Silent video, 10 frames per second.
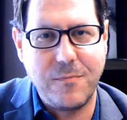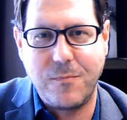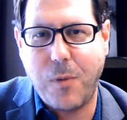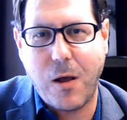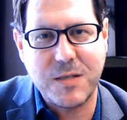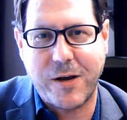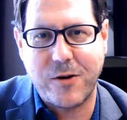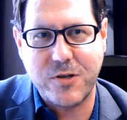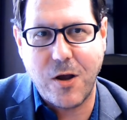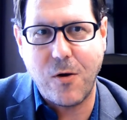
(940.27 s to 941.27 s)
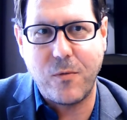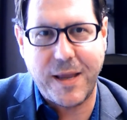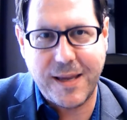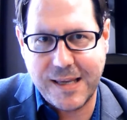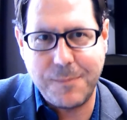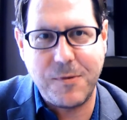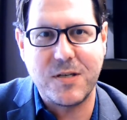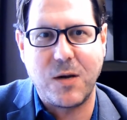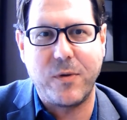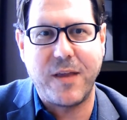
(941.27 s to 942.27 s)
policymakers know they can keep
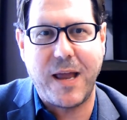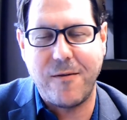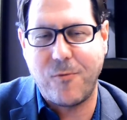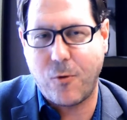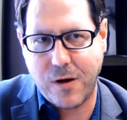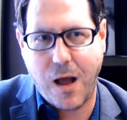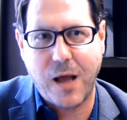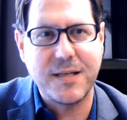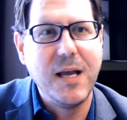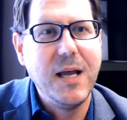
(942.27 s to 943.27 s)
using what they have or not.